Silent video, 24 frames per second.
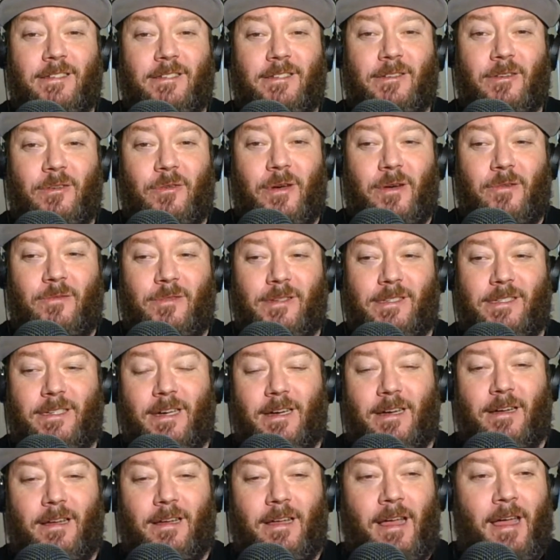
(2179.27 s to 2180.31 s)
So it was
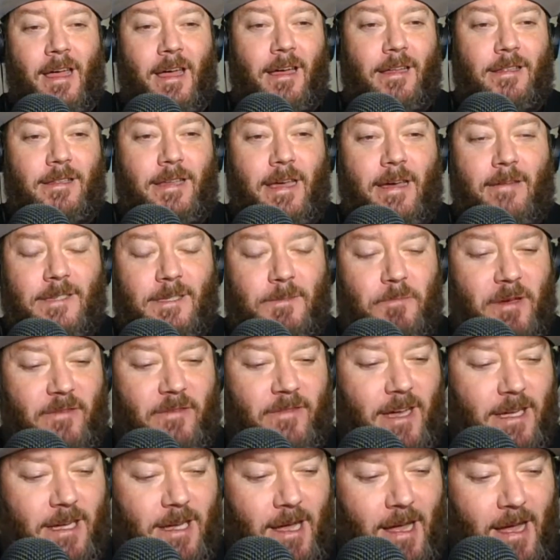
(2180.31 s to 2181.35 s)
Dave
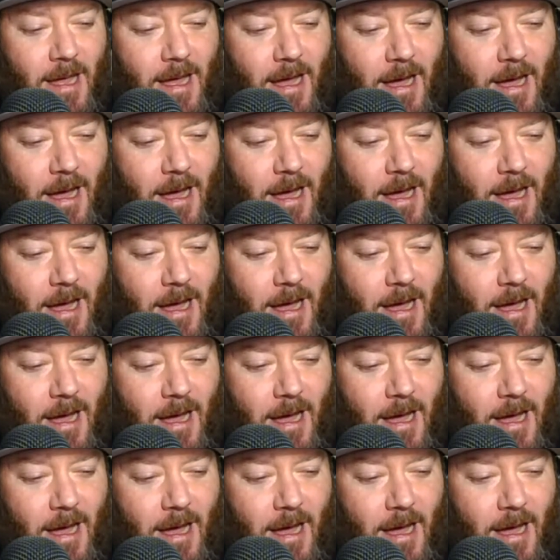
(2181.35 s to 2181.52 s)
Spivak,